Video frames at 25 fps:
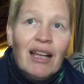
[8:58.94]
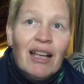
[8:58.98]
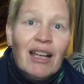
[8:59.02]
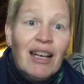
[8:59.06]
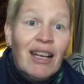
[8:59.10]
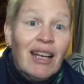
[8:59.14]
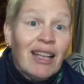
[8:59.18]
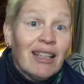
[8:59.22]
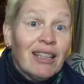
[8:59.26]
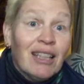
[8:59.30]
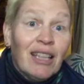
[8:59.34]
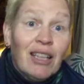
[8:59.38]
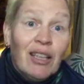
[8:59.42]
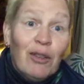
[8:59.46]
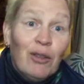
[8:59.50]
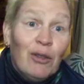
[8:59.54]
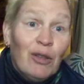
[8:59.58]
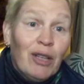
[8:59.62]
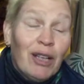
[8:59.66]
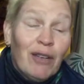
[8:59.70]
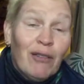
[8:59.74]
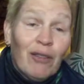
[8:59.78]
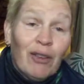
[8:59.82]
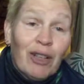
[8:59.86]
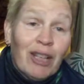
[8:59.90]
nothing
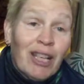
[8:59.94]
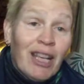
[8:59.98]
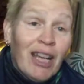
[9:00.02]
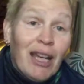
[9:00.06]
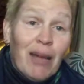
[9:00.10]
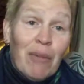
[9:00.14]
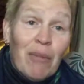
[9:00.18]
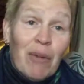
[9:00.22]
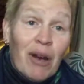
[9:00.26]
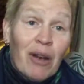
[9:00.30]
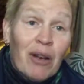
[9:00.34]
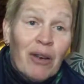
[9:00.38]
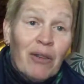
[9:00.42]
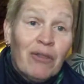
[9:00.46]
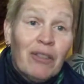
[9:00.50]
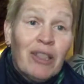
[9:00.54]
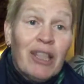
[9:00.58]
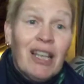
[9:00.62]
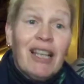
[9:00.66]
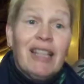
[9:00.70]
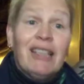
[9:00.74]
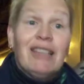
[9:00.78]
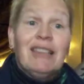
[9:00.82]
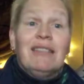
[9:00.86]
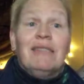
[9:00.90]
good ever came out of
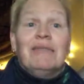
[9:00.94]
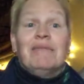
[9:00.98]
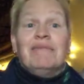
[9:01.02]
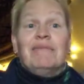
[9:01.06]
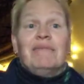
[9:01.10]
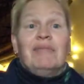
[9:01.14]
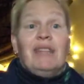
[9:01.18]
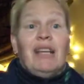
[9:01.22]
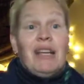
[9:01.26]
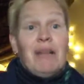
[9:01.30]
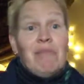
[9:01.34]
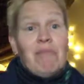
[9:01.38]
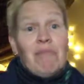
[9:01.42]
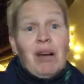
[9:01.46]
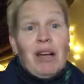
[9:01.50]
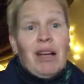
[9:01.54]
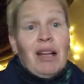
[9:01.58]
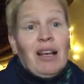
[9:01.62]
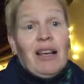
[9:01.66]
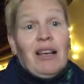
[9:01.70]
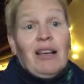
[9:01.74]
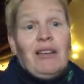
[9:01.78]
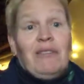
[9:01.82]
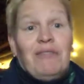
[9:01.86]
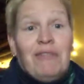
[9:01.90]
that in my
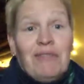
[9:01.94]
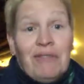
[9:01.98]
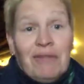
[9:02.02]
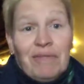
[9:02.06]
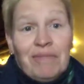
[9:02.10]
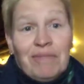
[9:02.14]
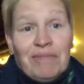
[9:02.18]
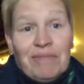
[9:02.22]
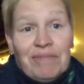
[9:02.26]
life.